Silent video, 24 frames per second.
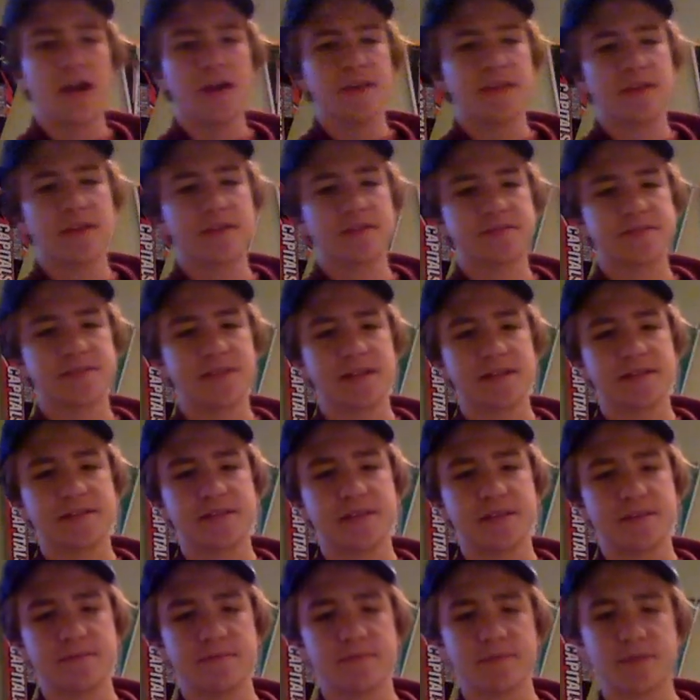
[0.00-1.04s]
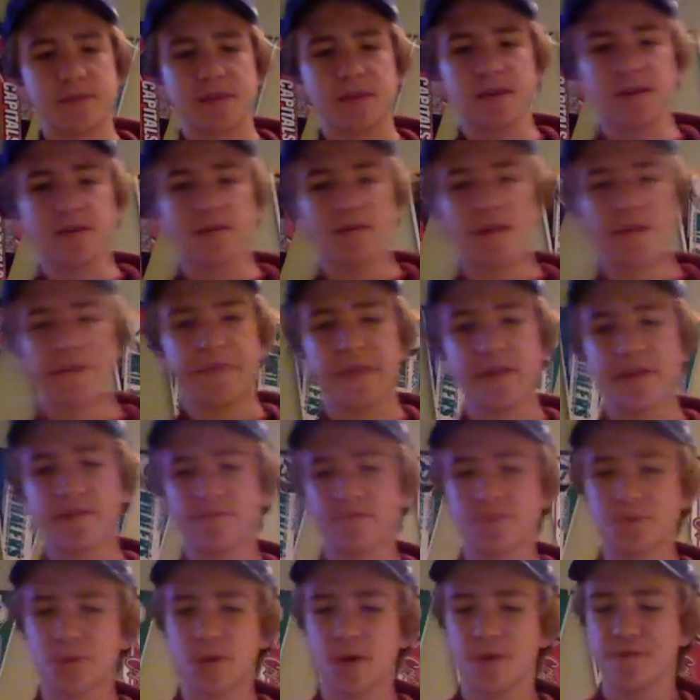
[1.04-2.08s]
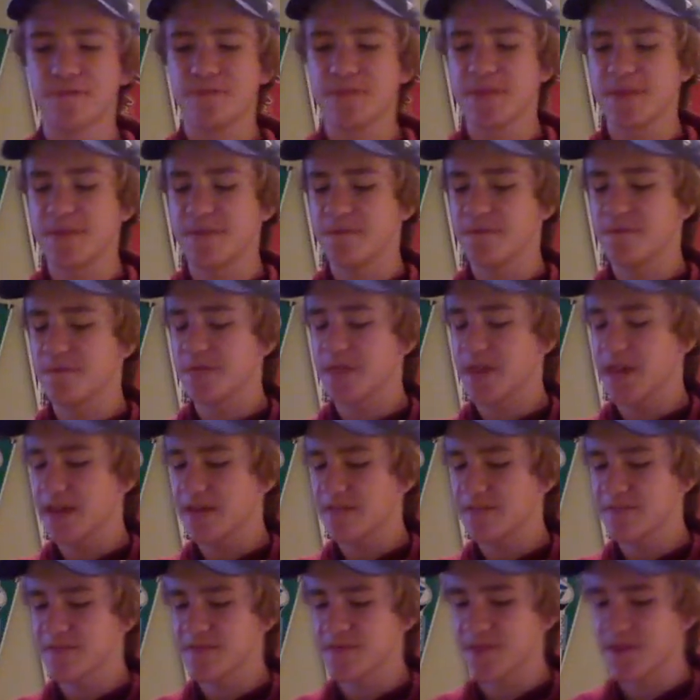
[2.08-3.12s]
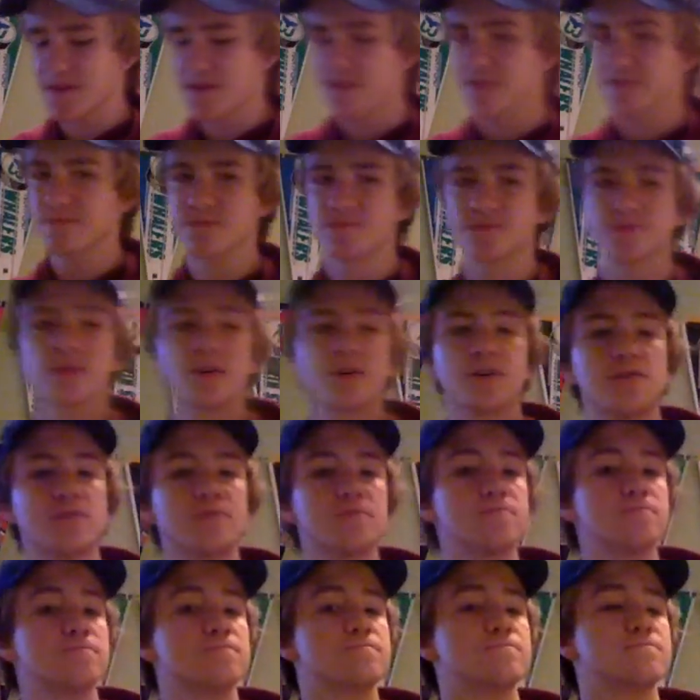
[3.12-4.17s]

that sent him here. I think he was drafted by the Flames, though. So